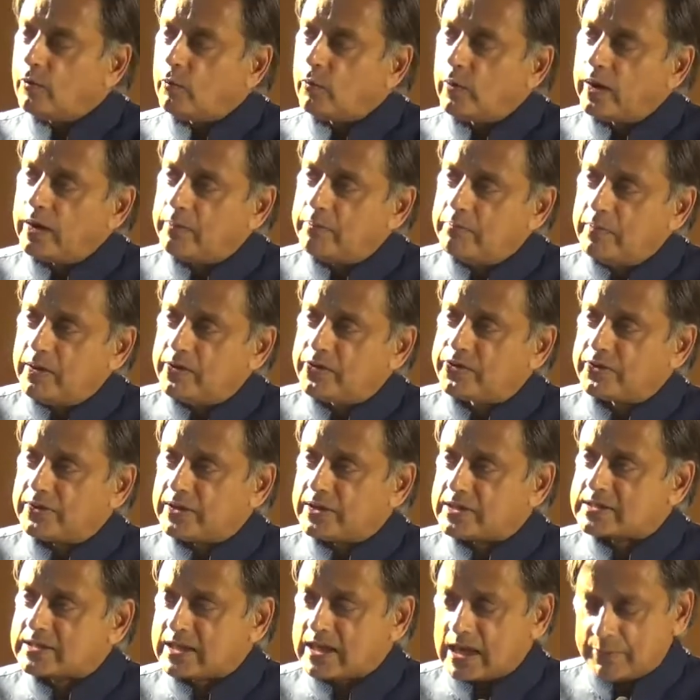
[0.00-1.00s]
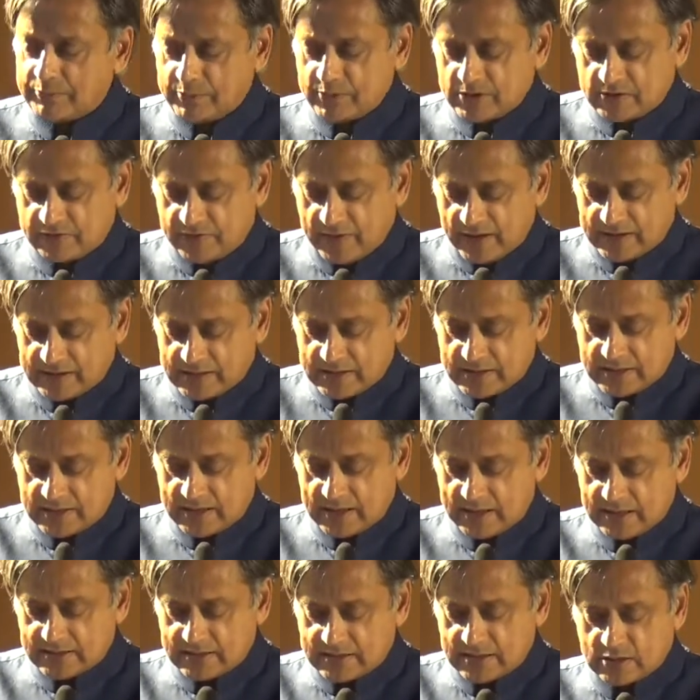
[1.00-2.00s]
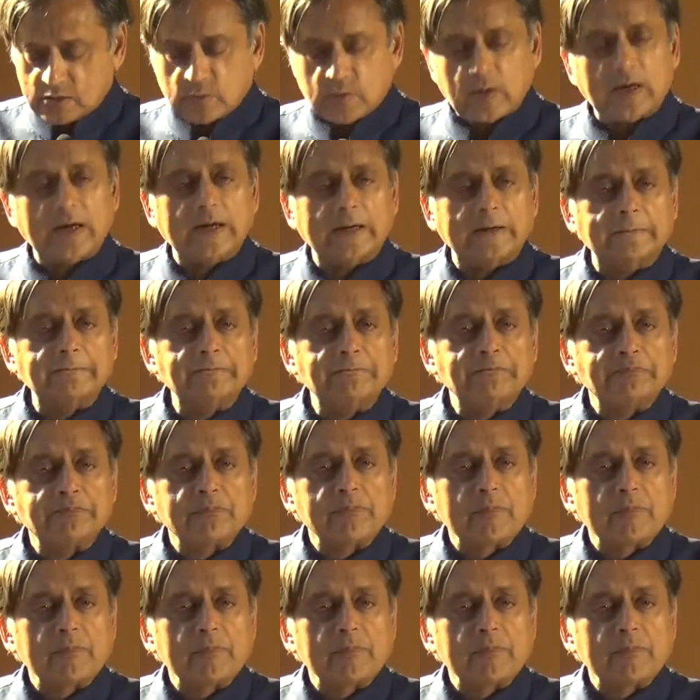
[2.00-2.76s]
where myth and escapist fantasy intertwine